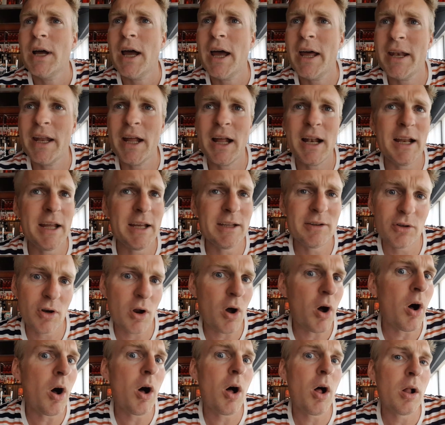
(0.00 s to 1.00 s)
and then later
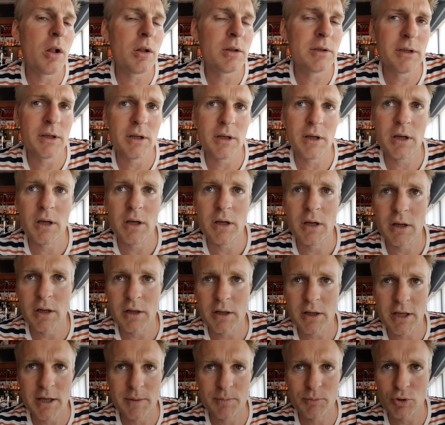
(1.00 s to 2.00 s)
all
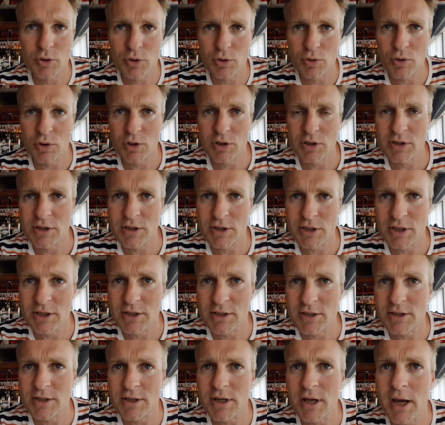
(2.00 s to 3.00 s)
the
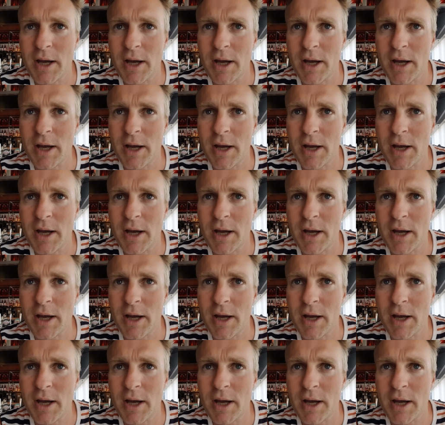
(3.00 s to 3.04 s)
cryptocurrencies.